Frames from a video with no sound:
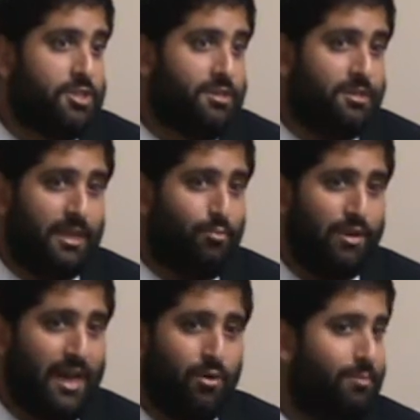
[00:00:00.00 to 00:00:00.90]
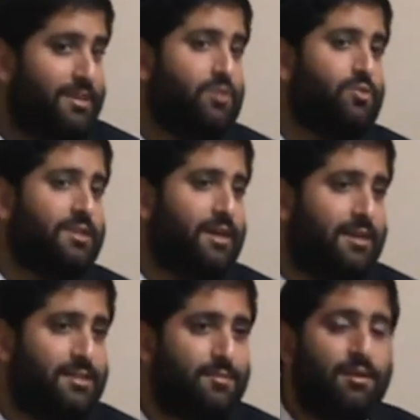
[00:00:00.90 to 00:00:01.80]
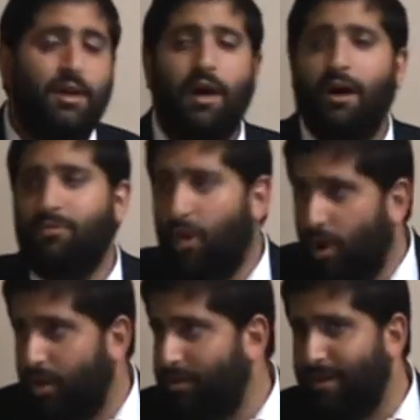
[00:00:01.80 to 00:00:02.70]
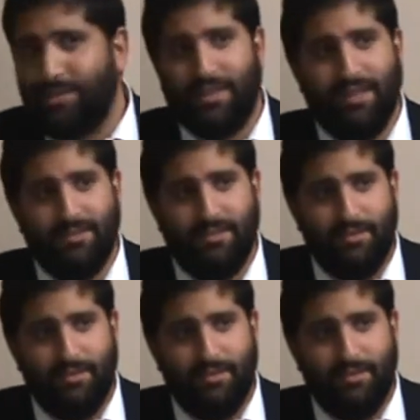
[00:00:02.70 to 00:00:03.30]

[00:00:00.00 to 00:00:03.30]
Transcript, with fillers: still keep one hour, but this was the custom of all of Ashkenaz.